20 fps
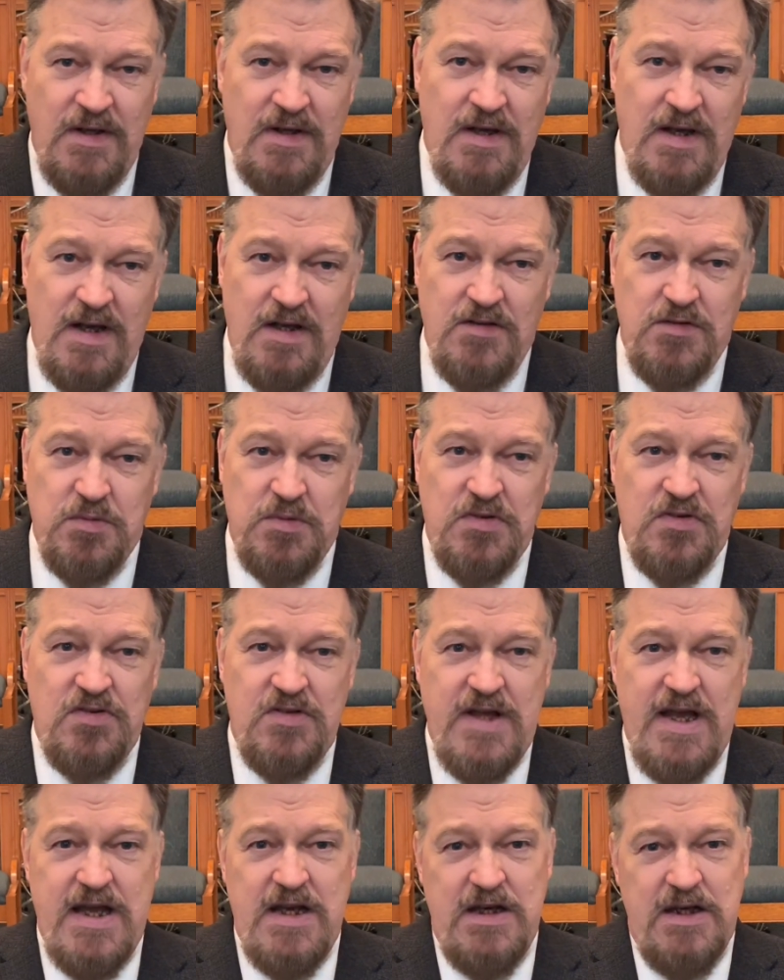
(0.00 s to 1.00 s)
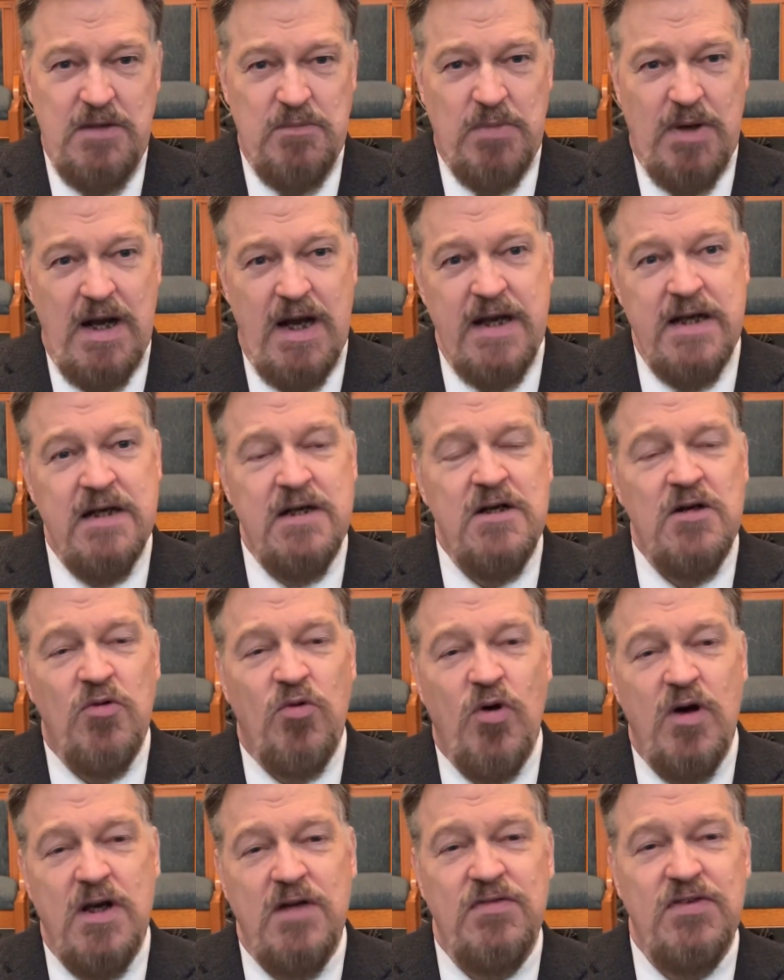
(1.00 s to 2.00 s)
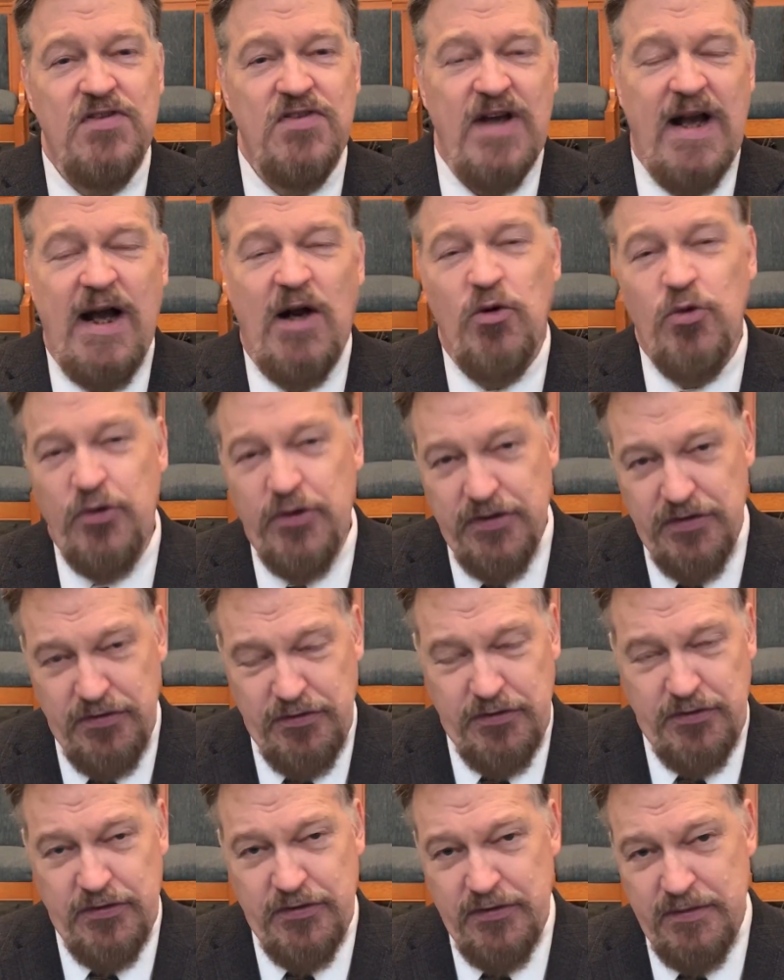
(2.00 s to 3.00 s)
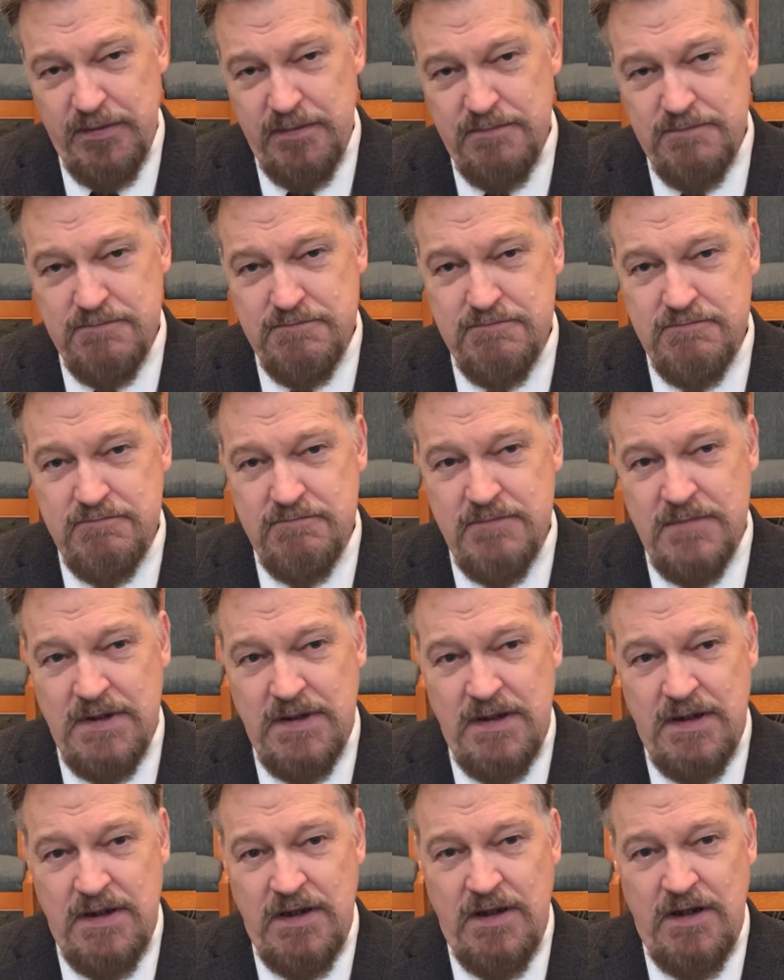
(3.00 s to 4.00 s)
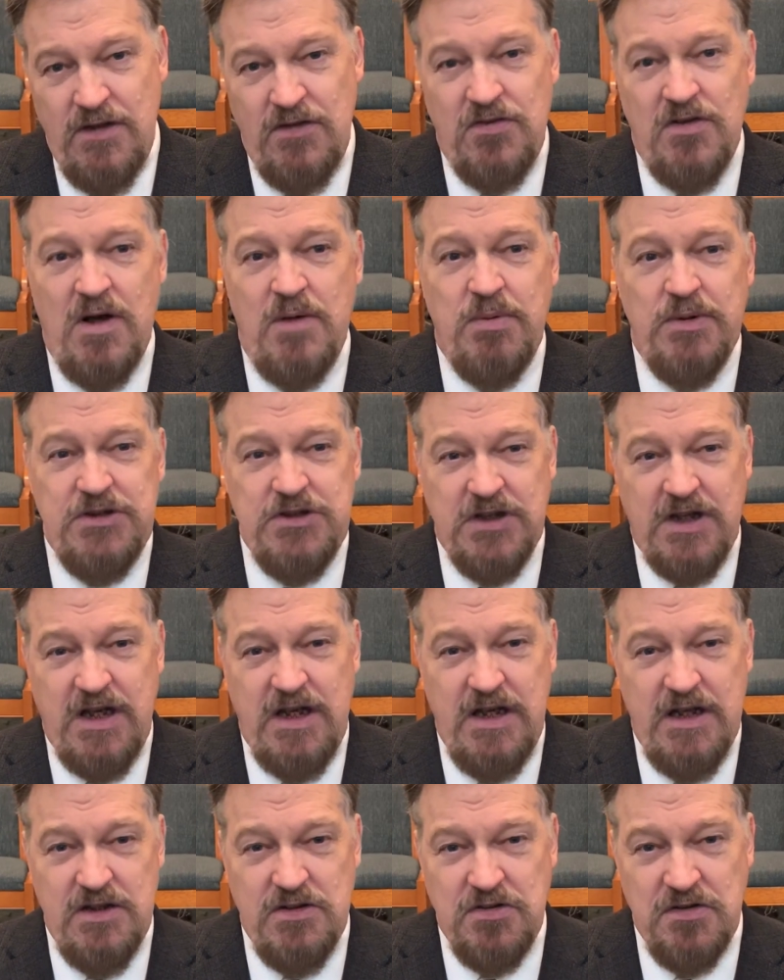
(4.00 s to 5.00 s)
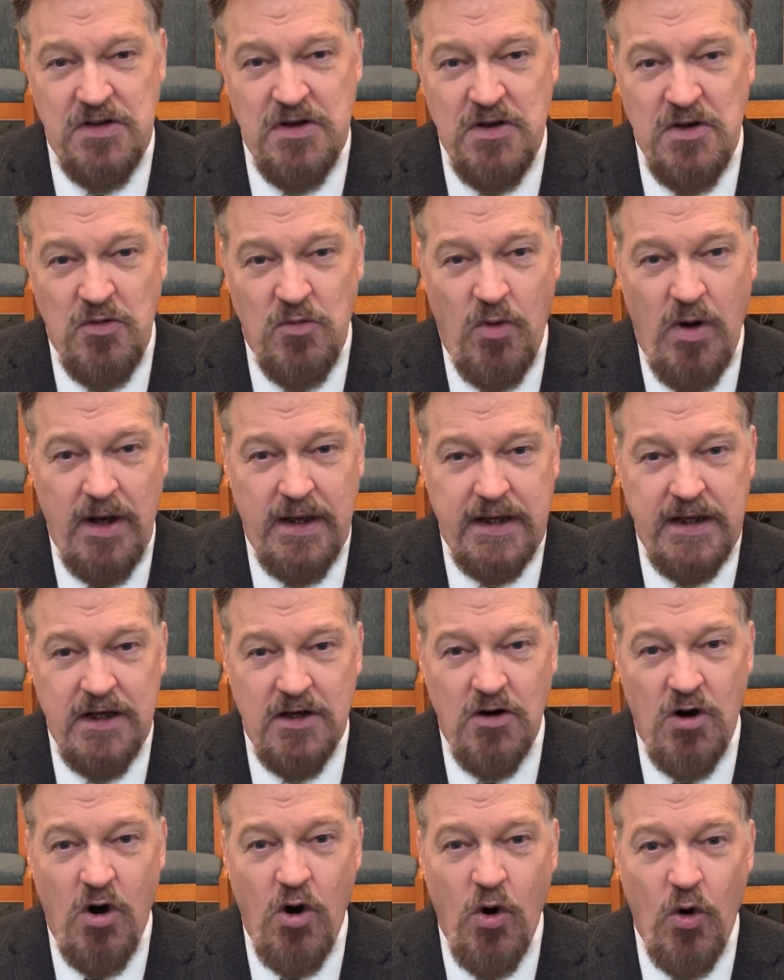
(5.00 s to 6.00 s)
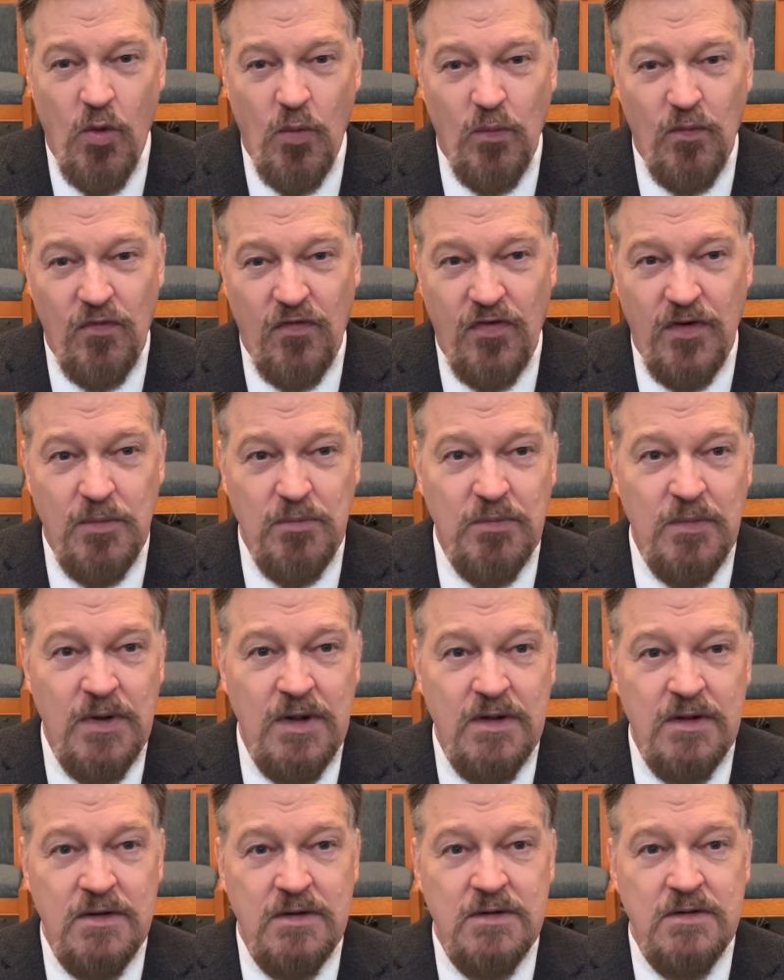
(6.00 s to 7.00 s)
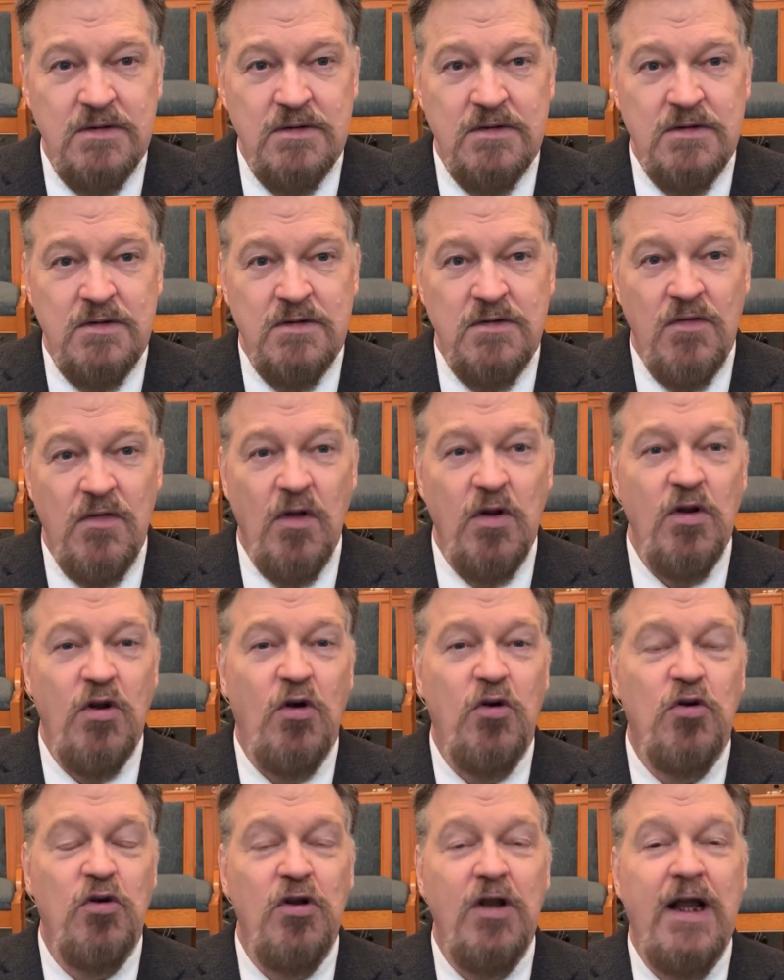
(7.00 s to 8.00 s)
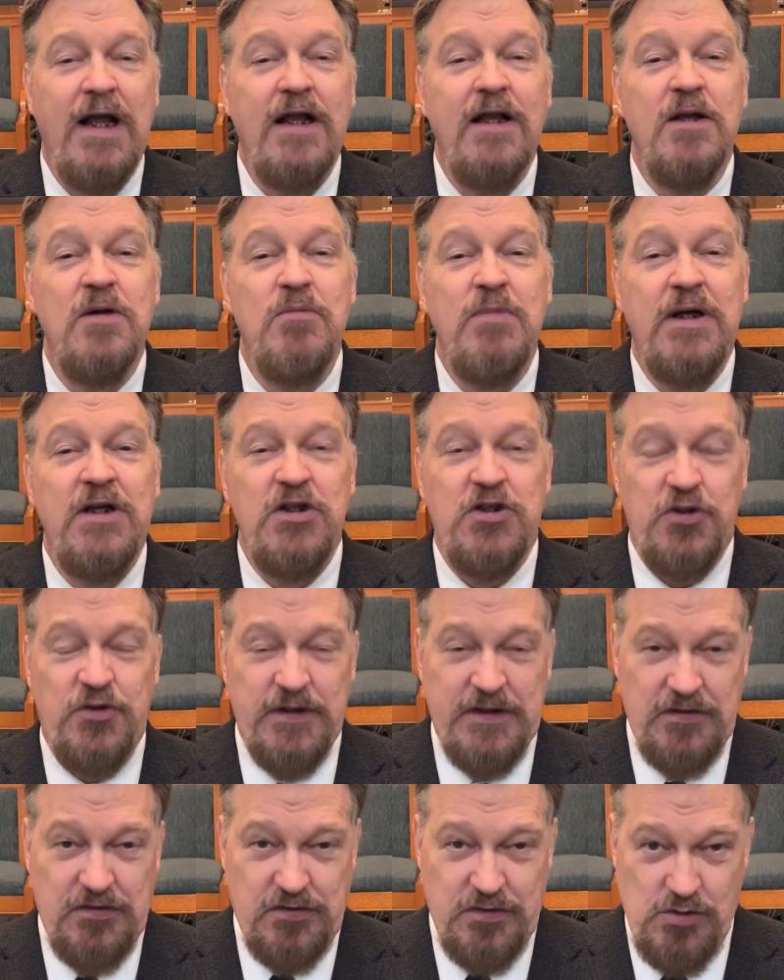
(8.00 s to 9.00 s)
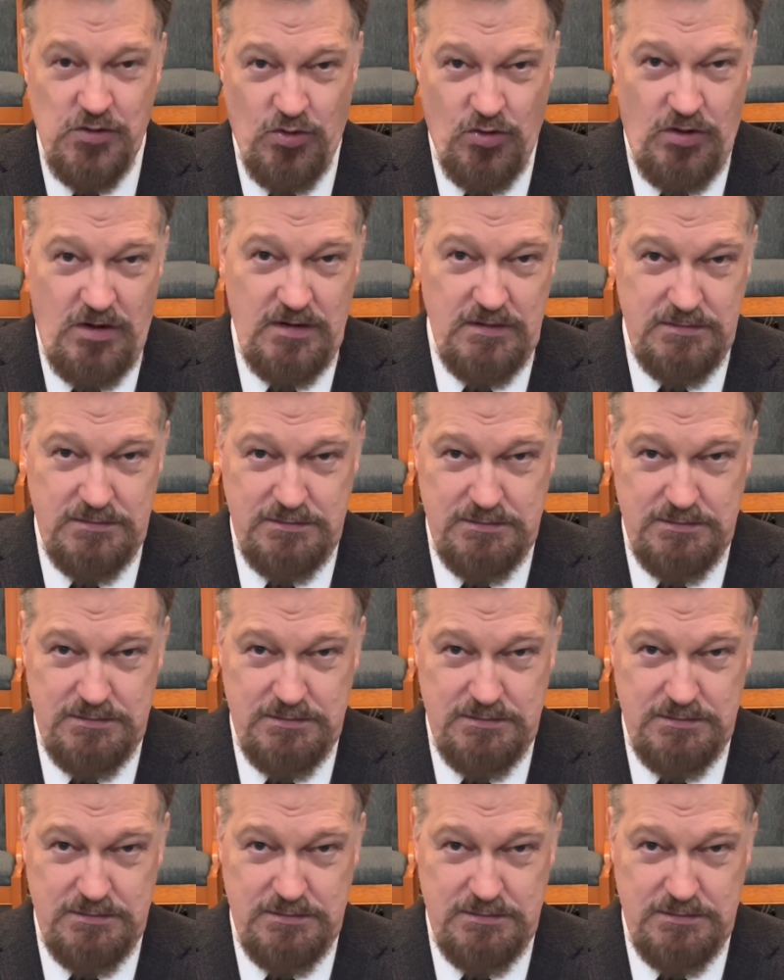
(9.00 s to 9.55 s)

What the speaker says: As he was standing by one of his houses, he saw a bunch of kids walking home from the local elementary school.